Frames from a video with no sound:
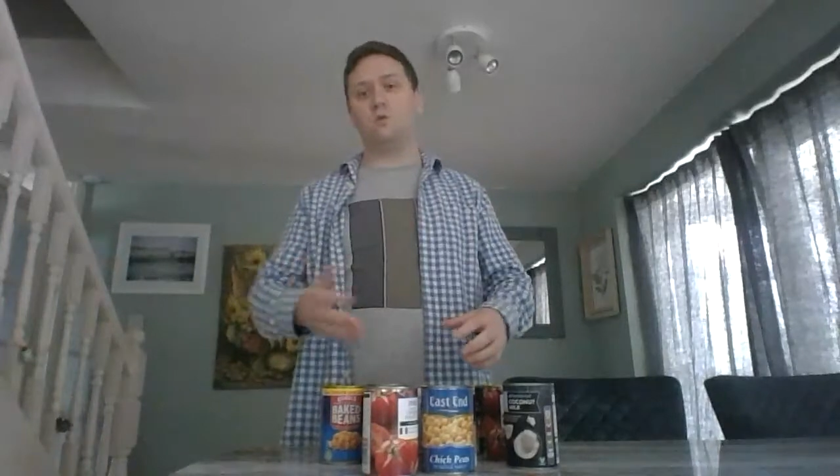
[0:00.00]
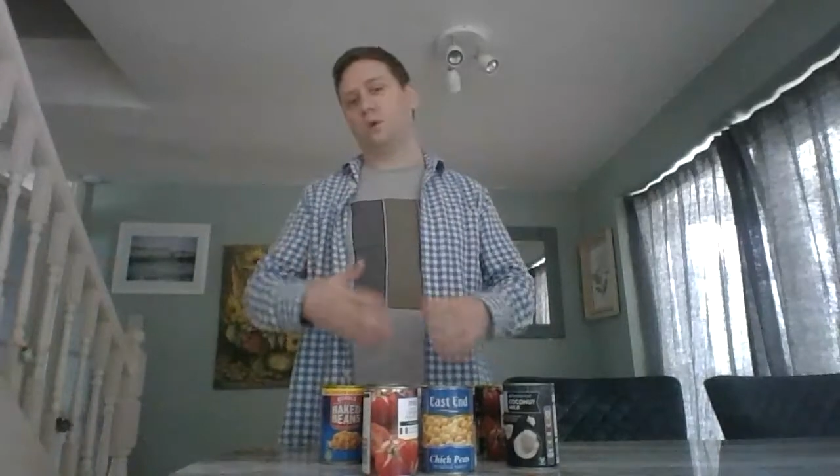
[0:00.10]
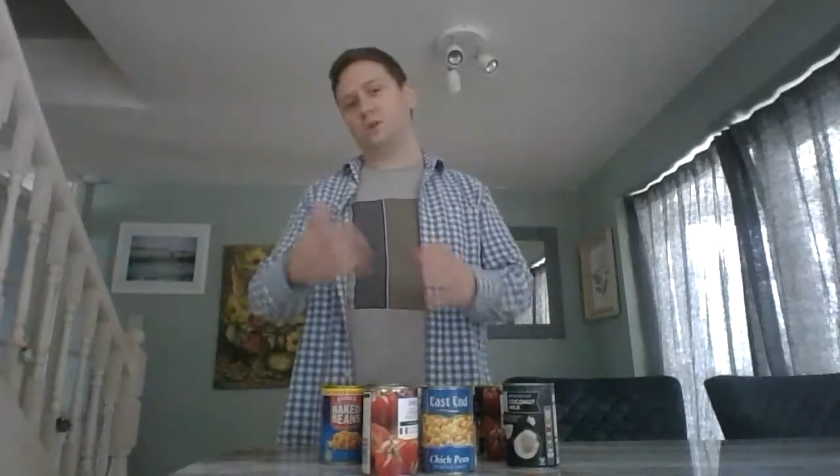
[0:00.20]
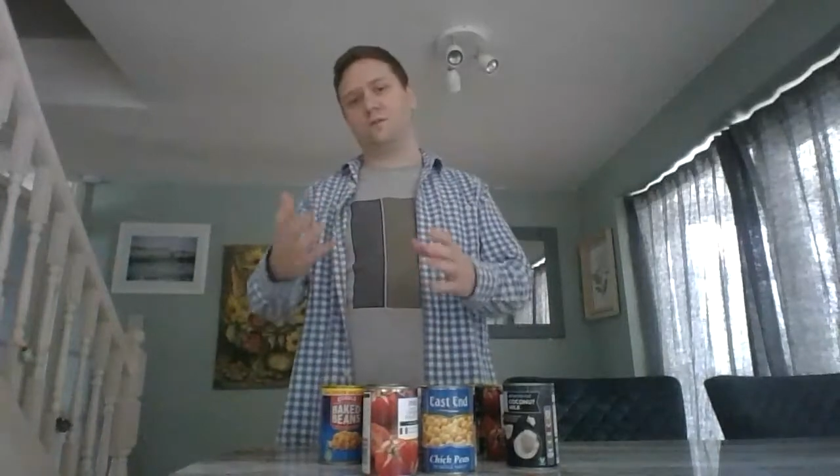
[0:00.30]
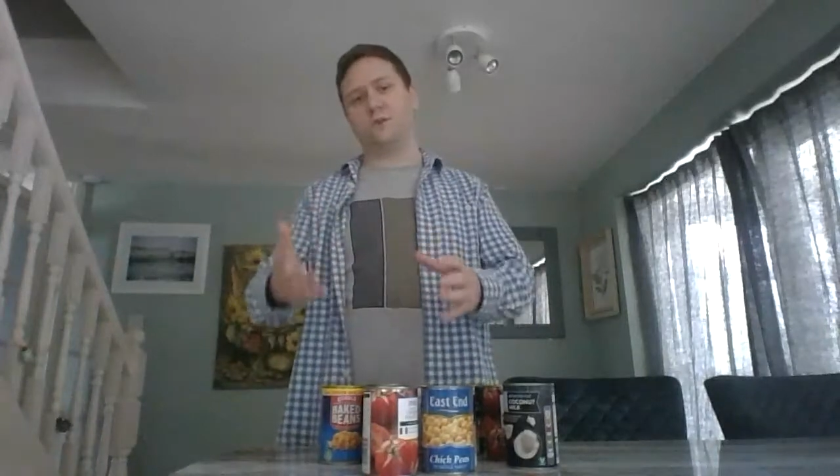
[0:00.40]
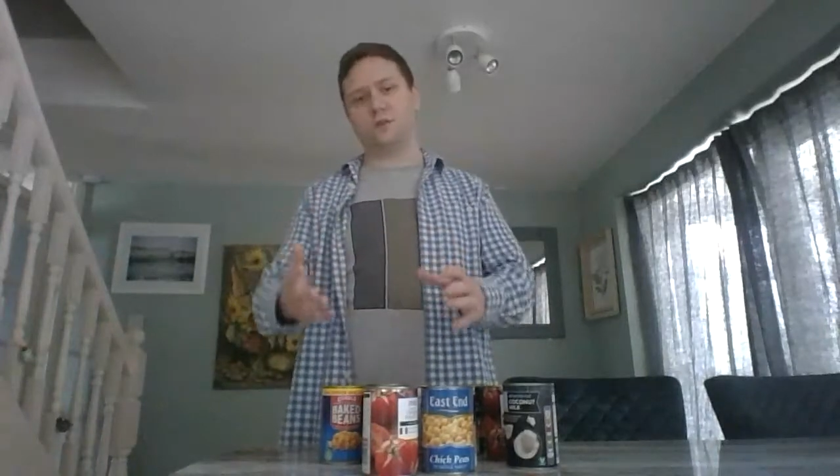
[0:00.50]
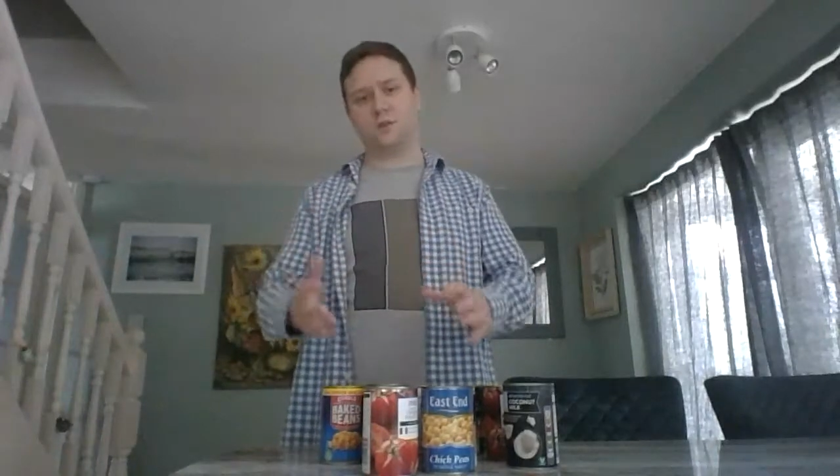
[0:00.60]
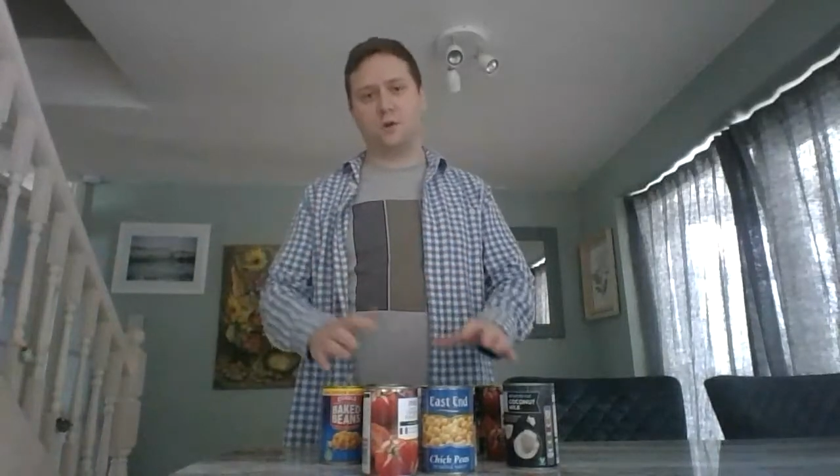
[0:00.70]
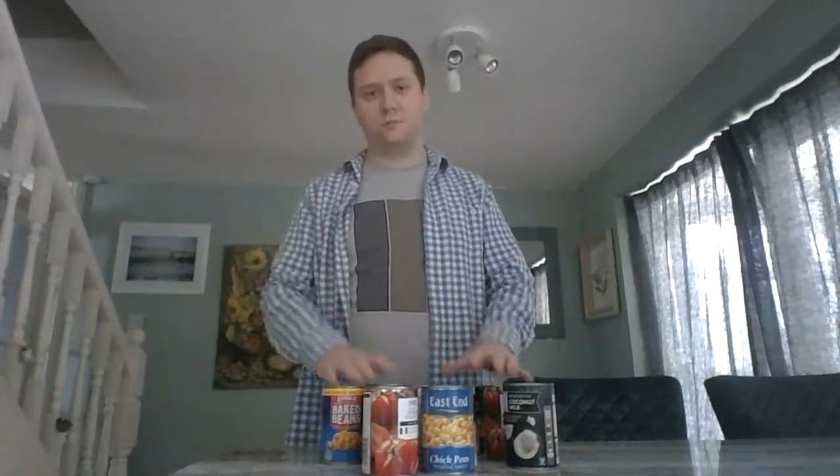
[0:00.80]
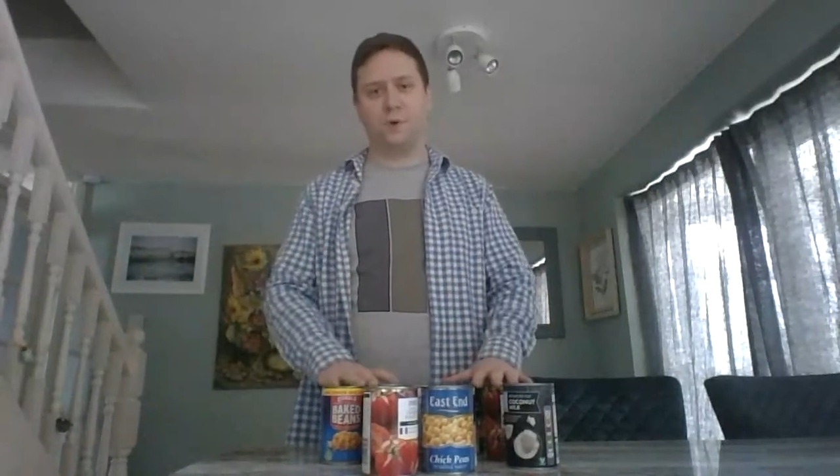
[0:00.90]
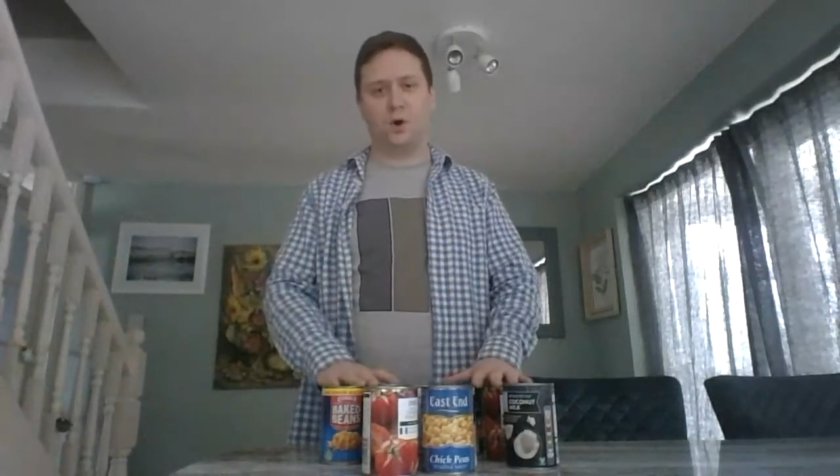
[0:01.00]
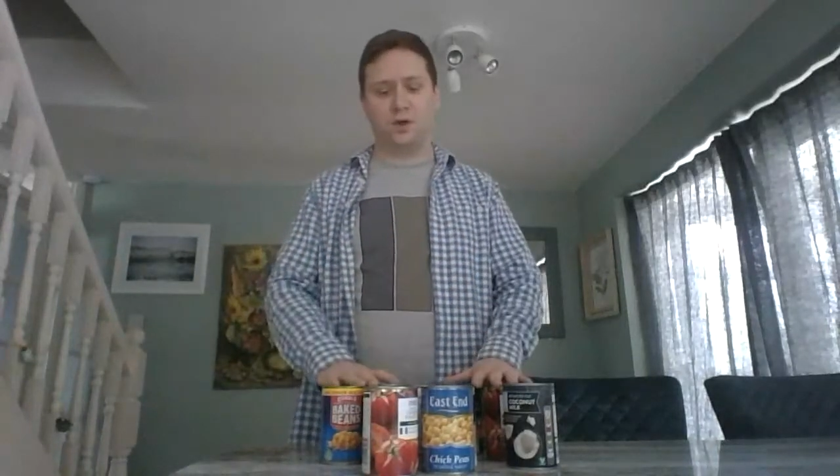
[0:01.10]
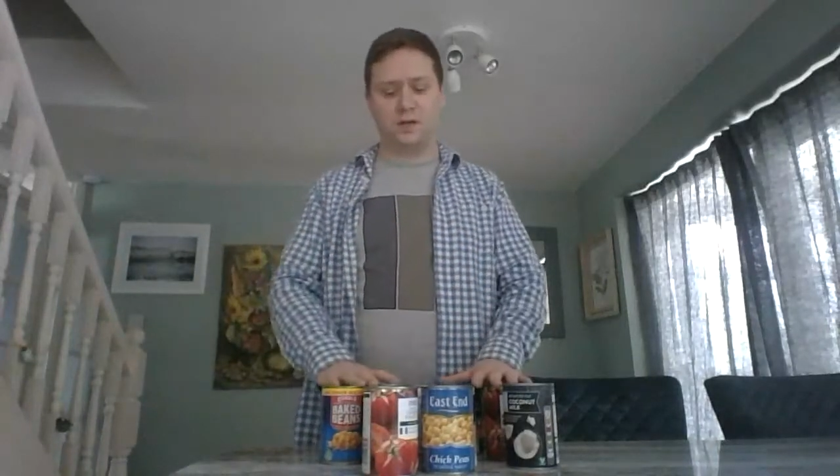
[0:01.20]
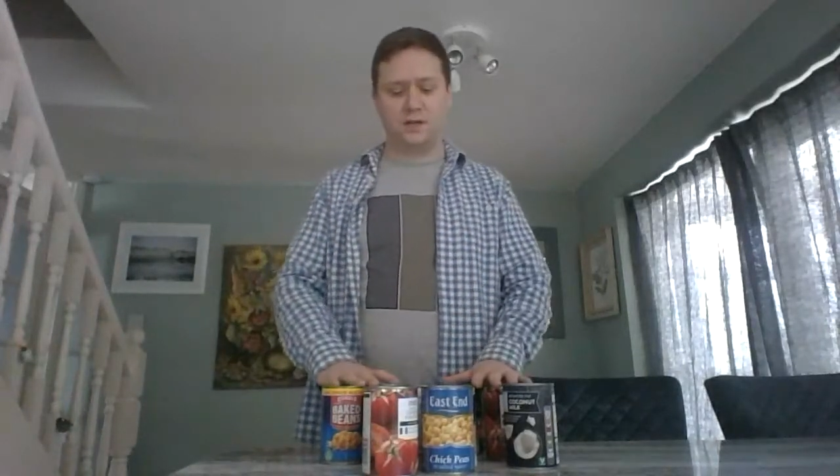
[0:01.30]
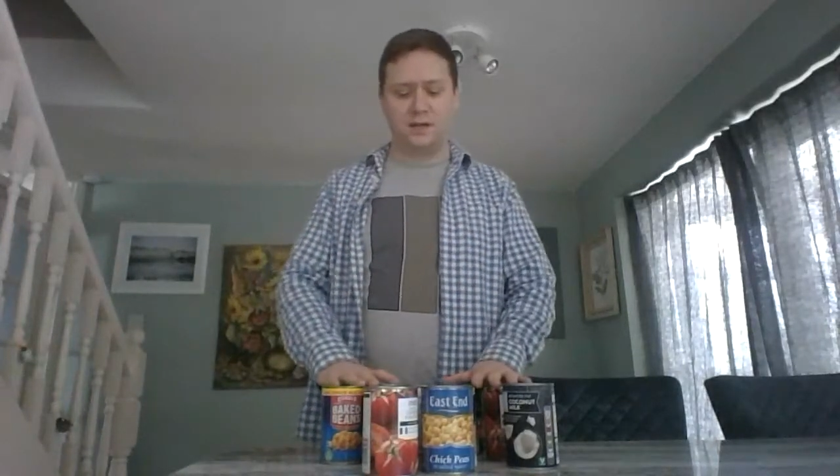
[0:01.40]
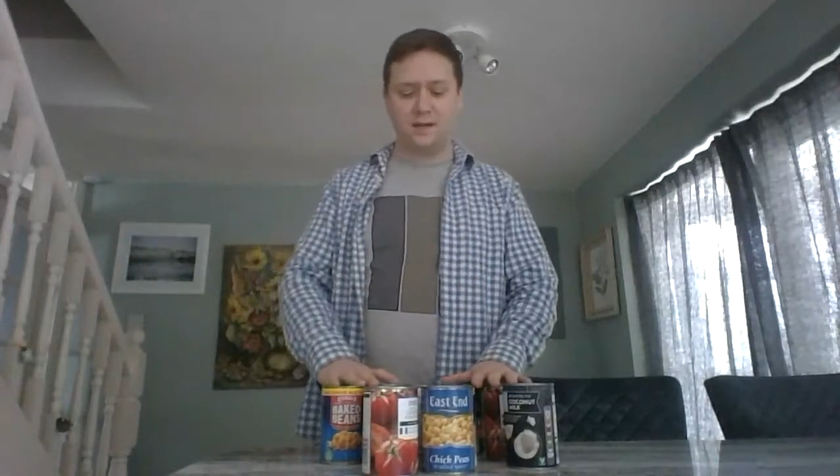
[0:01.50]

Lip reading: what I've got to go and buy